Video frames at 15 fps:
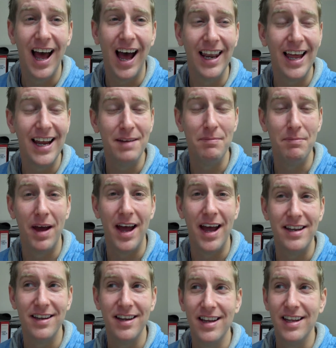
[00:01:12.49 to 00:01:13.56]
I laid in
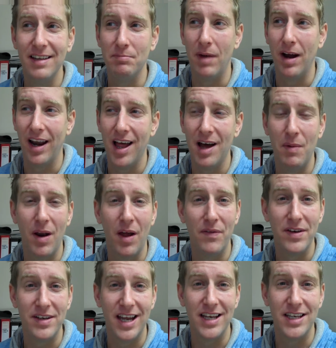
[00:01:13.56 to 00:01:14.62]
bed, my alarm went off
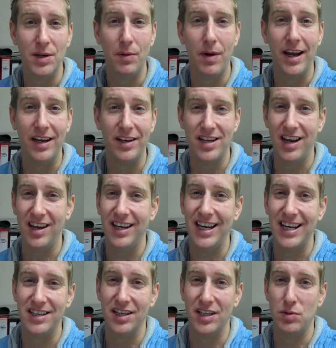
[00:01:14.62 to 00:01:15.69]
at 10 to 8, because I only
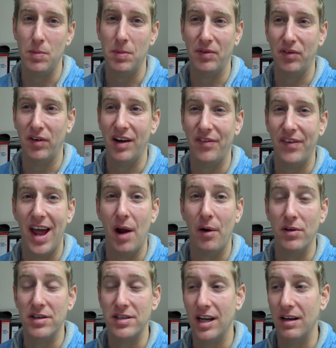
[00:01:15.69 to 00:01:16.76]
need to go swimming for half an
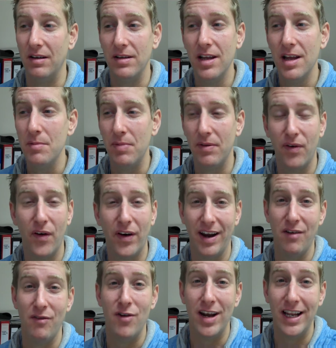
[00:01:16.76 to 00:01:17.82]
hour or so before I
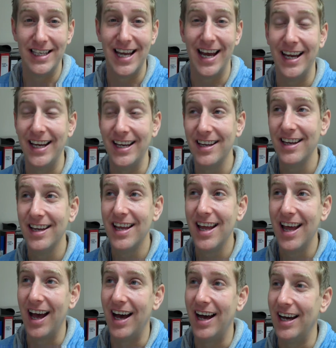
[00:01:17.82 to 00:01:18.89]
get really tired,
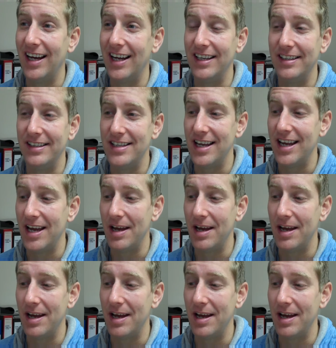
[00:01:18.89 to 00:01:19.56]
and